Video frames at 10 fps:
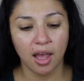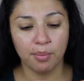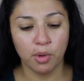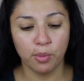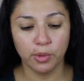
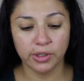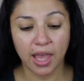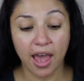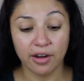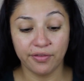I'm almost
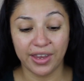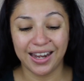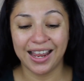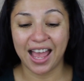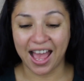out of
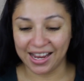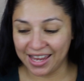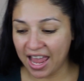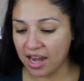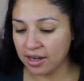it
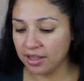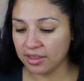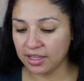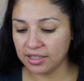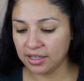again.
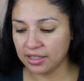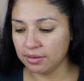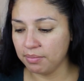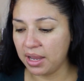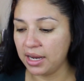This
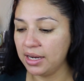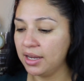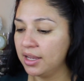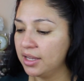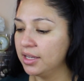is my
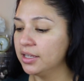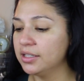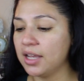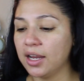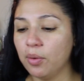
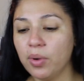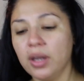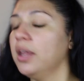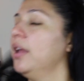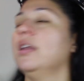second
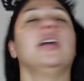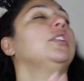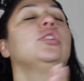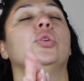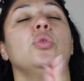one, and I
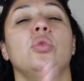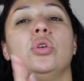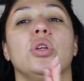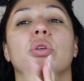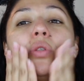do
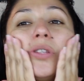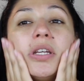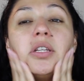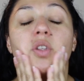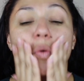use
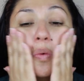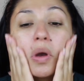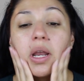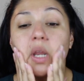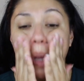this
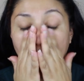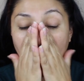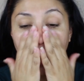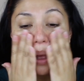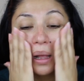quite
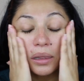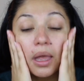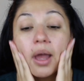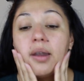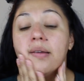a
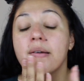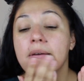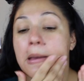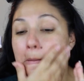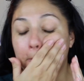lot.
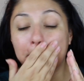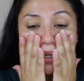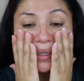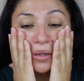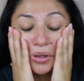
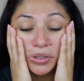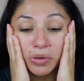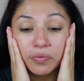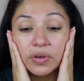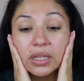It's
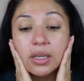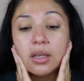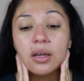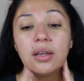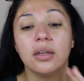also really
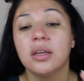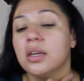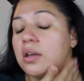good